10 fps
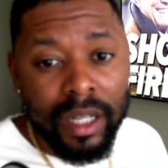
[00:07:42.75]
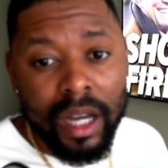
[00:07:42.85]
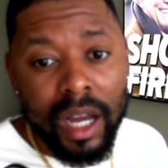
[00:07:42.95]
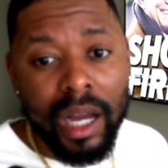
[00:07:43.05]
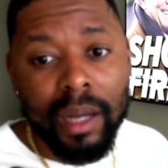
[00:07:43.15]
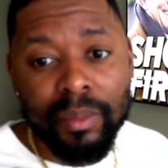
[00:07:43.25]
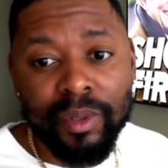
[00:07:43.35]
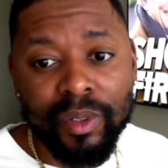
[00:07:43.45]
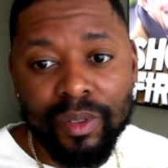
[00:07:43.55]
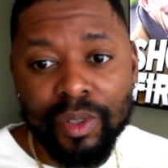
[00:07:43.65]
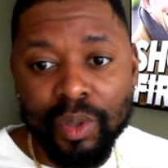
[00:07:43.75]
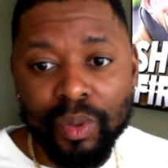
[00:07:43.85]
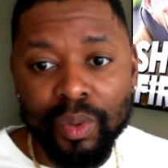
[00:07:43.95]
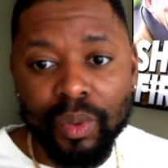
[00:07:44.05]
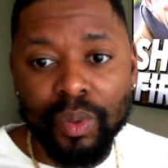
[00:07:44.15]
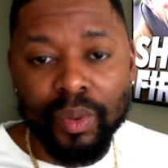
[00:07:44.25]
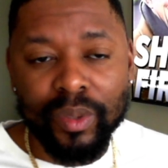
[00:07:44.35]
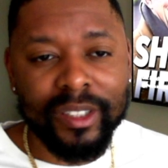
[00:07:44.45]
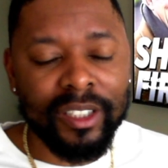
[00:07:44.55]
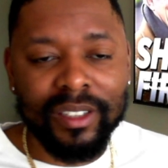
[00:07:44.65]

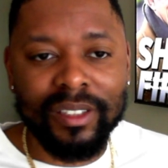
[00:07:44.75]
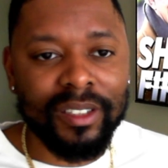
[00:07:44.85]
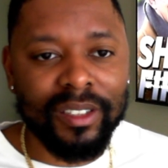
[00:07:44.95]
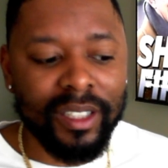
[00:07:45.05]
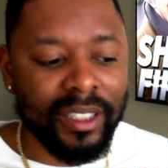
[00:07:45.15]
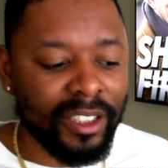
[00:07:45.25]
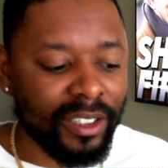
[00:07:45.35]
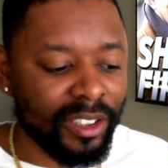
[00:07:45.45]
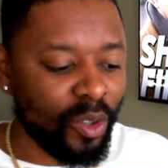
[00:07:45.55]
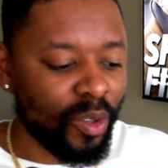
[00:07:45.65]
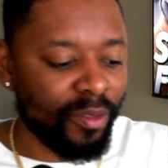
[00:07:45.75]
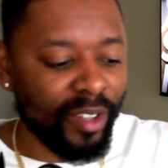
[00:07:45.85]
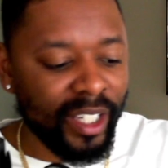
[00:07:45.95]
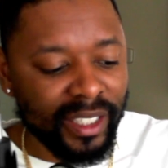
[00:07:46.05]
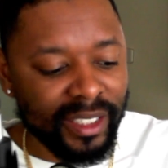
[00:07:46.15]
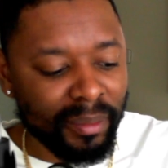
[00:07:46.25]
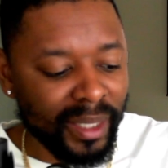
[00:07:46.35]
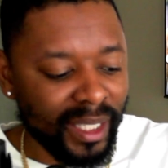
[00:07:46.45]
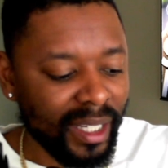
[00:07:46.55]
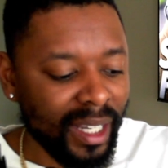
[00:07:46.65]
It's just so convenient to
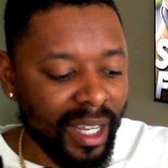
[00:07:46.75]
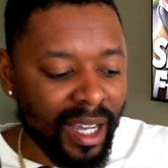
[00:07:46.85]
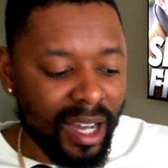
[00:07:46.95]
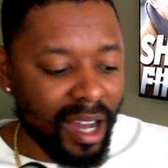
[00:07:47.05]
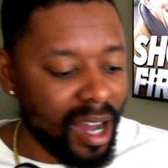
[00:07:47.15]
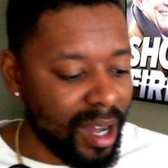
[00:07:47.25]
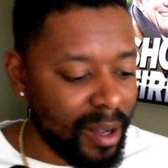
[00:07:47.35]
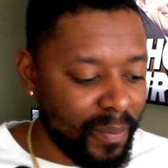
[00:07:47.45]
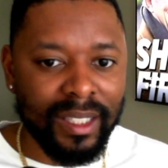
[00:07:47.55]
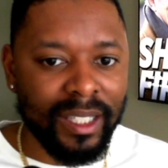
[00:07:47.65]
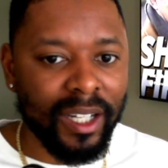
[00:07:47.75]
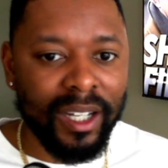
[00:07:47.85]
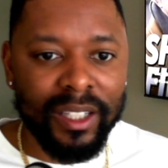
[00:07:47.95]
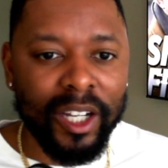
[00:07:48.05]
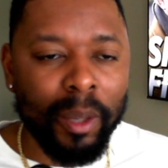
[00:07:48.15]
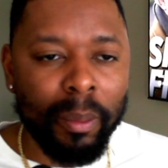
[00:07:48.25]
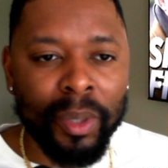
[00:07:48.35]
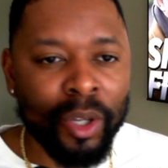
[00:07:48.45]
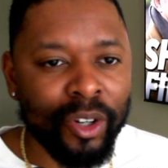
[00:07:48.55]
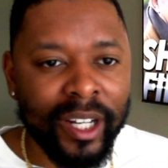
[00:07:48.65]
me. The
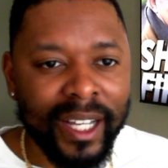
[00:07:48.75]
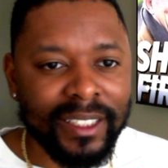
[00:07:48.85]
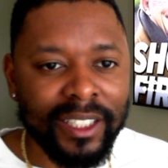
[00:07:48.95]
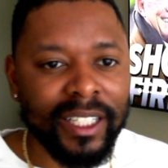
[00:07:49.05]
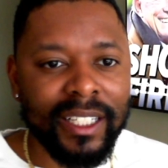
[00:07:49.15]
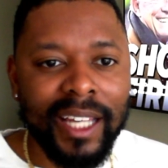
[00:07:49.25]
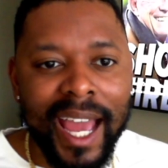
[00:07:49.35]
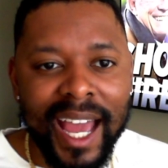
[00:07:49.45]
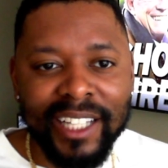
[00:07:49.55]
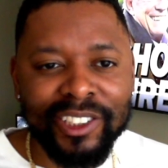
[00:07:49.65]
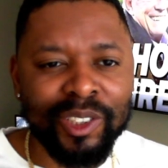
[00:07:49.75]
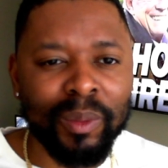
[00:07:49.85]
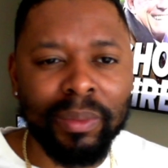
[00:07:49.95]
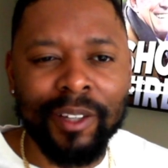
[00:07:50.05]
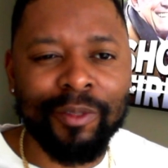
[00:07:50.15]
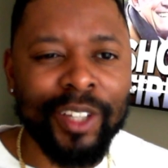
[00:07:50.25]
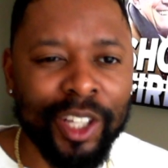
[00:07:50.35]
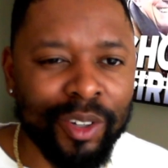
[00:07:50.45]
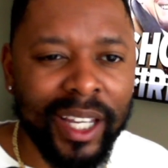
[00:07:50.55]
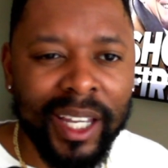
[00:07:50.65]
computer that's in the dash, you could play
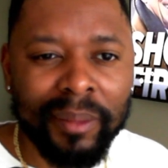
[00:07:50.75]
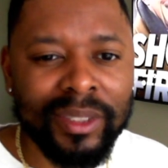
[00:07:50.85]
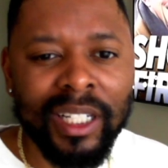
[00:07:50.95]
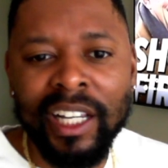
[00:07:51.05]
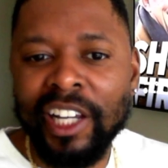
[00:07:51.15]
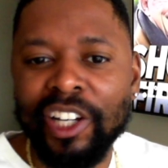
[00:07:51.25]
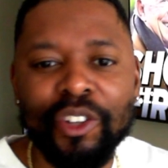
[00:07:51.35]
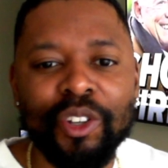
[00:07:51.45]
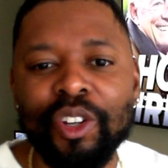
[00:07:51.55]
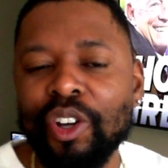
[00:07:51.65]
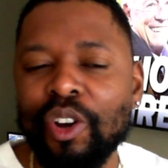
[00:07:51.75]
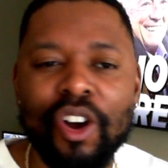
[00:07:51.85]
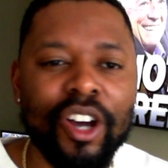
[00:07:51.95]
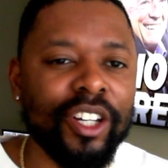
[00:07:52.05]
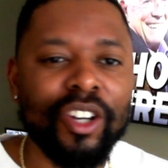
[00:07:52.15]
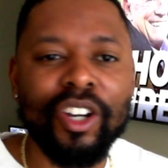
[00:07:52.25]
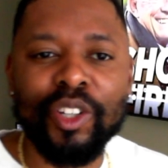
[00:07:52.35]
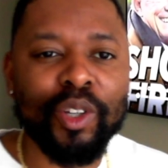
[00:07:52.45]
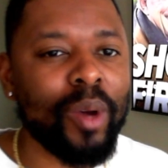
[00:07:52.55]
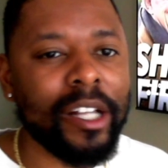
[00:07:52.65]
video games. You could go on and on. You
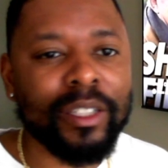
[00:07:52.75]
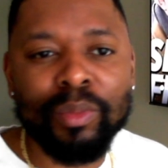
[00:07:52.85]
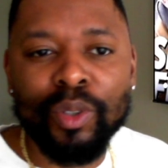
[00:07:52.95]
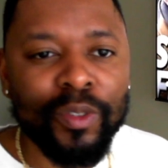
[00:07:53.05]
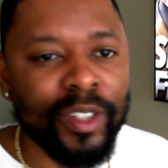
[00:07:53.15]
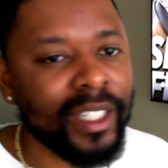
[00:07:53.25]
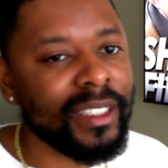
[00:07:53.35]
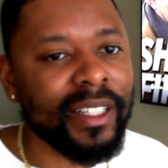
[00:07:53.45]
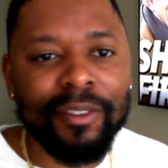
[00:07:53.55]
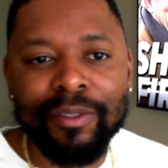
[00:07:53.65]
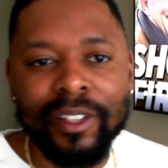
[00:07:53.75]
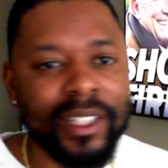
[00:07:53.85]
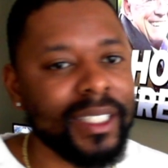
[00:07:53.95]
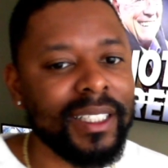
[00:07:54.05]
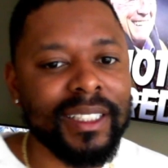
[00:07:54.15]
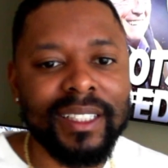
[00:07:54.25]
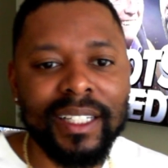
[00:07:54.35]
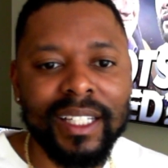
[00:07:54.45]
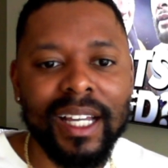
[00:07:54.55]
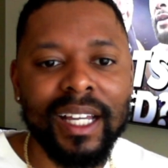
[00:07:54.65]
could watch movies, Netflix, things
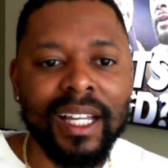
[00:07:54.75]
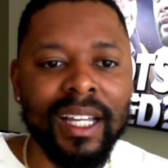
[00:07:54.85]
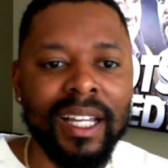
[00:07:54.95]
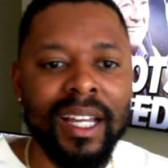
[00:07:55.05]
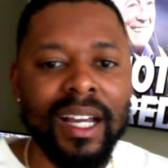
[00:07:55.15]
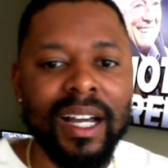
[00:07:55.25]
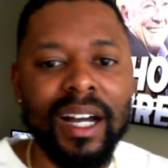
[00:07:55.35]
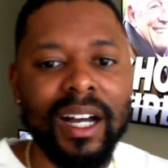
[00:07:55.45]
like that. The